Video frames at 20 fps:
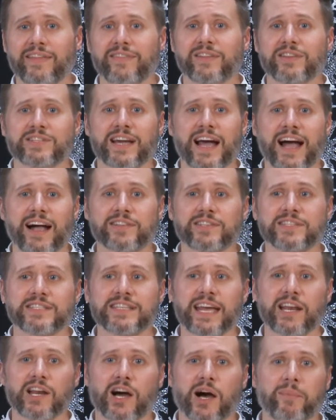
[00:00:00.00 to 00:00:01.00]
and the child
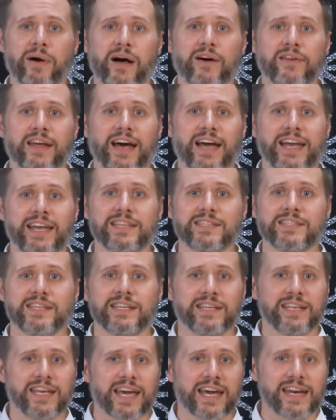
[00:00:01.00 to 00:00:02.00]
stayed up all night and
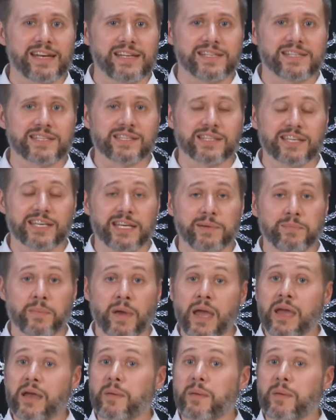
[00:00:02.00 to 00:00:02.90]
didn't get any sleep.